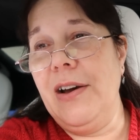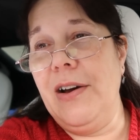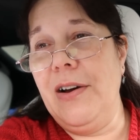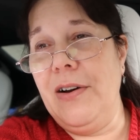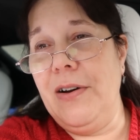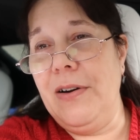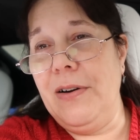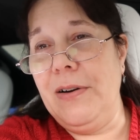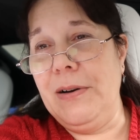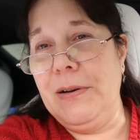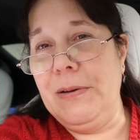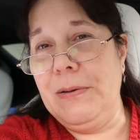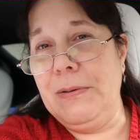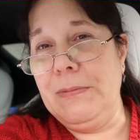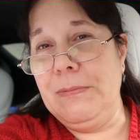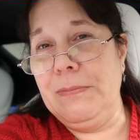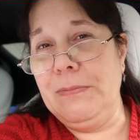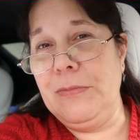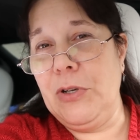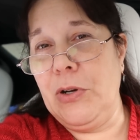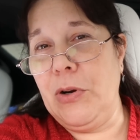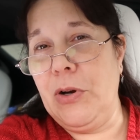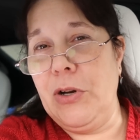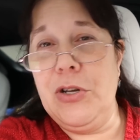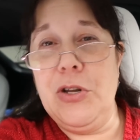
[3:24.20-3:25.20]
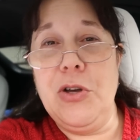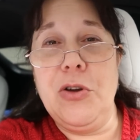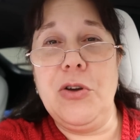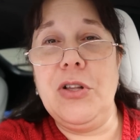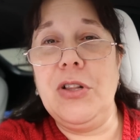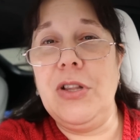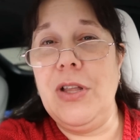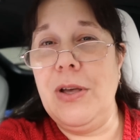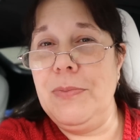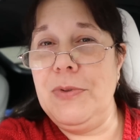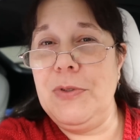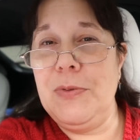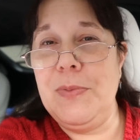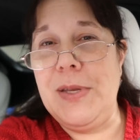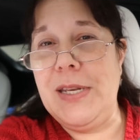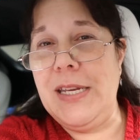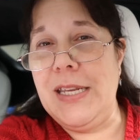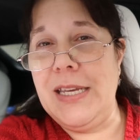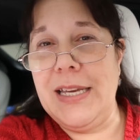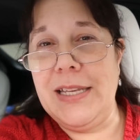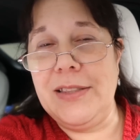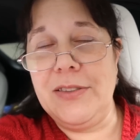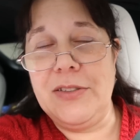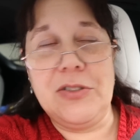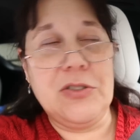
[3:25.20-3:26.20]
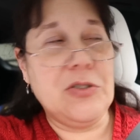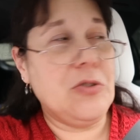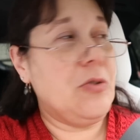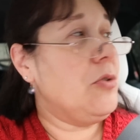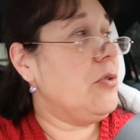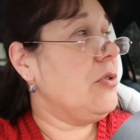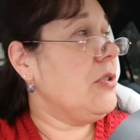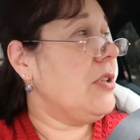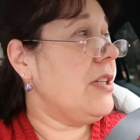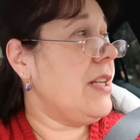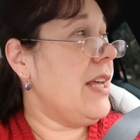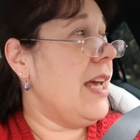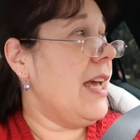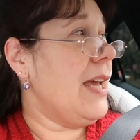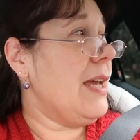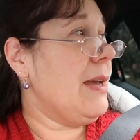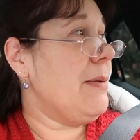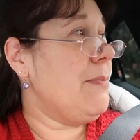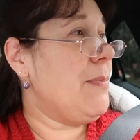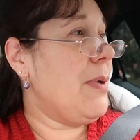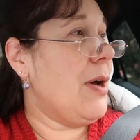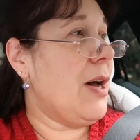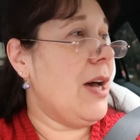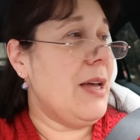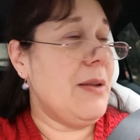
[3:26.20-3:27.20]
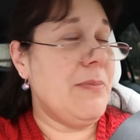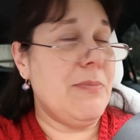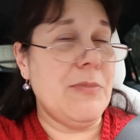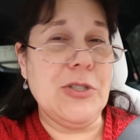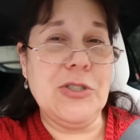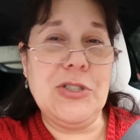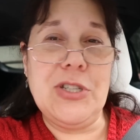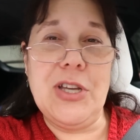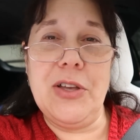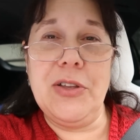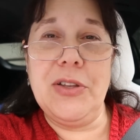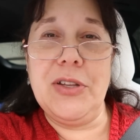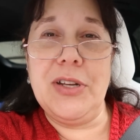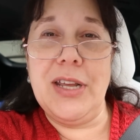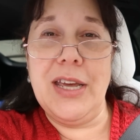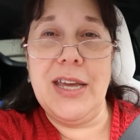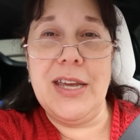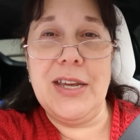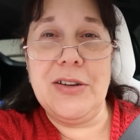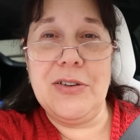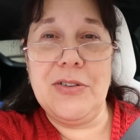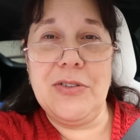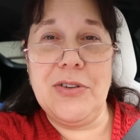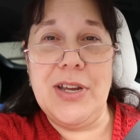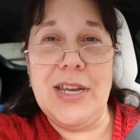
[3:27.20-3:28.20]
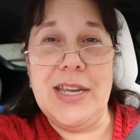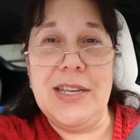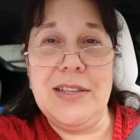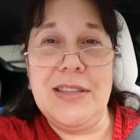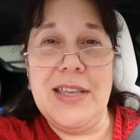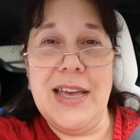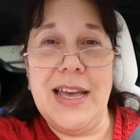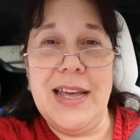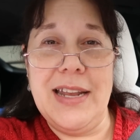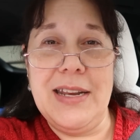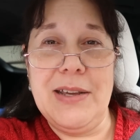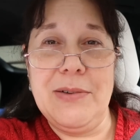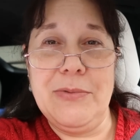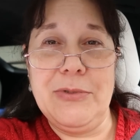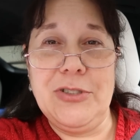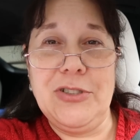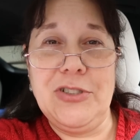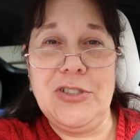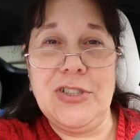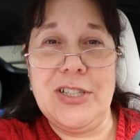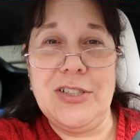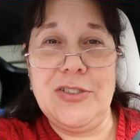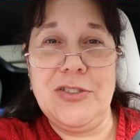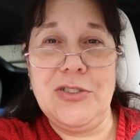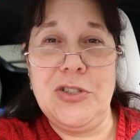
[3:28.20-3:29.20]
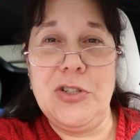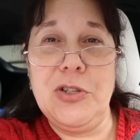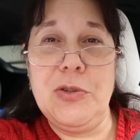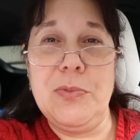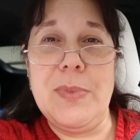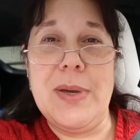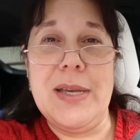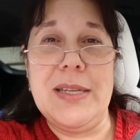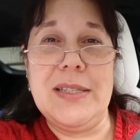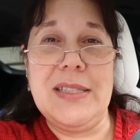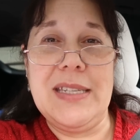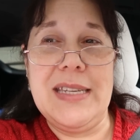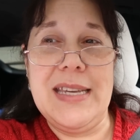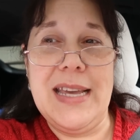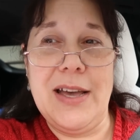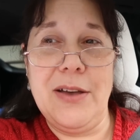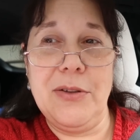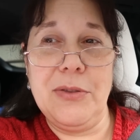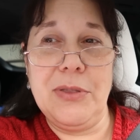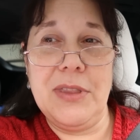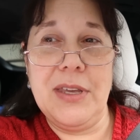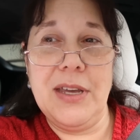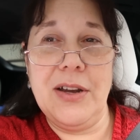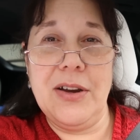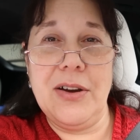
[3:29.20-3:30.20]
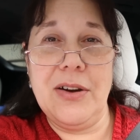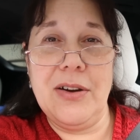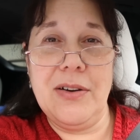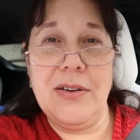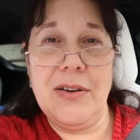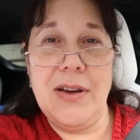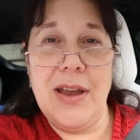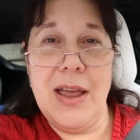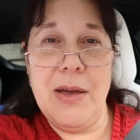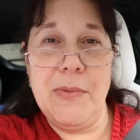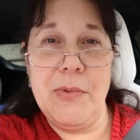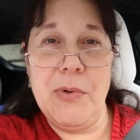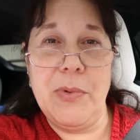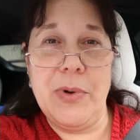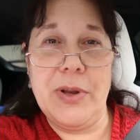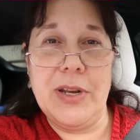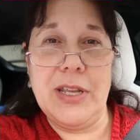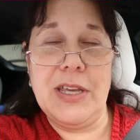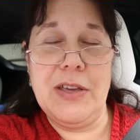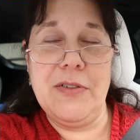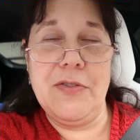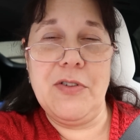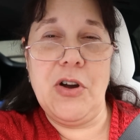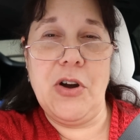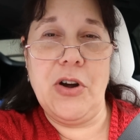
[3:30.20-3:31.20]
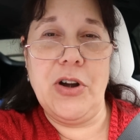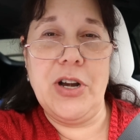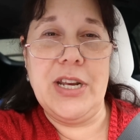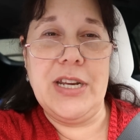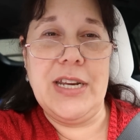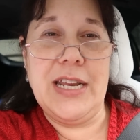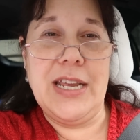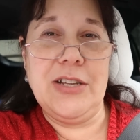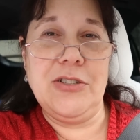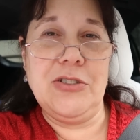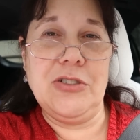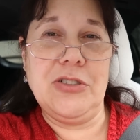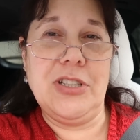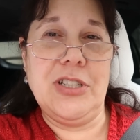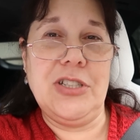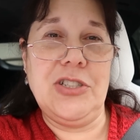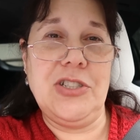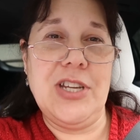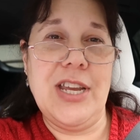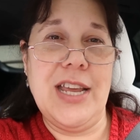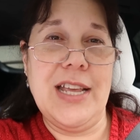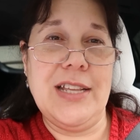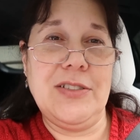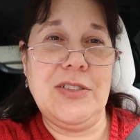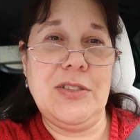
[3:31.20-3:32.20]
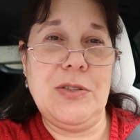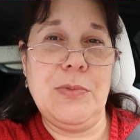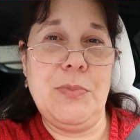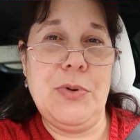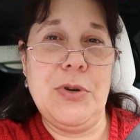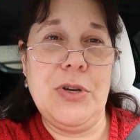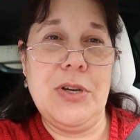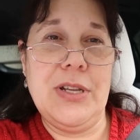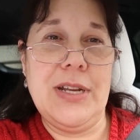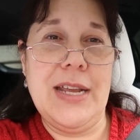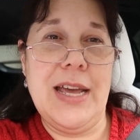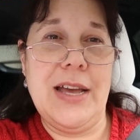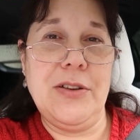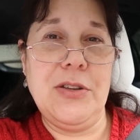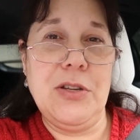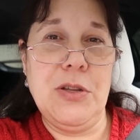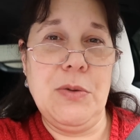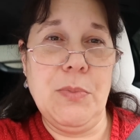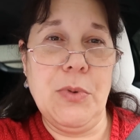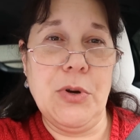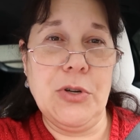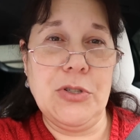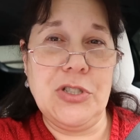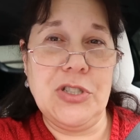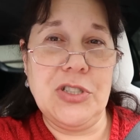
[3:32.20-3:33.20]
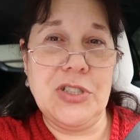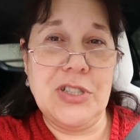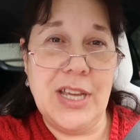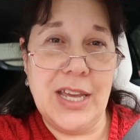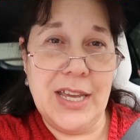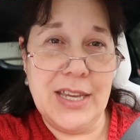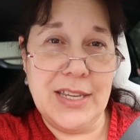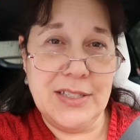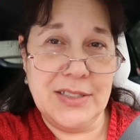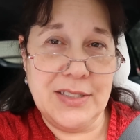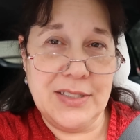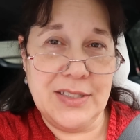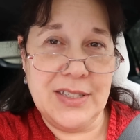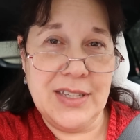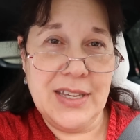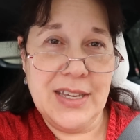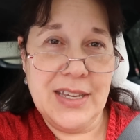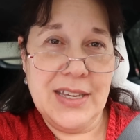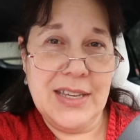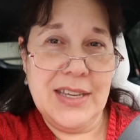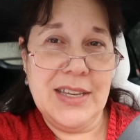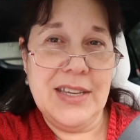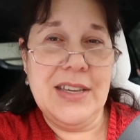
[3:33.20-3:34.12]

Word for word: Um, there are no clubs meeting at the school today, but Michelle and I agreed that it was just too messy out there and we want to give Guardian Angel a chance to put out new merchandise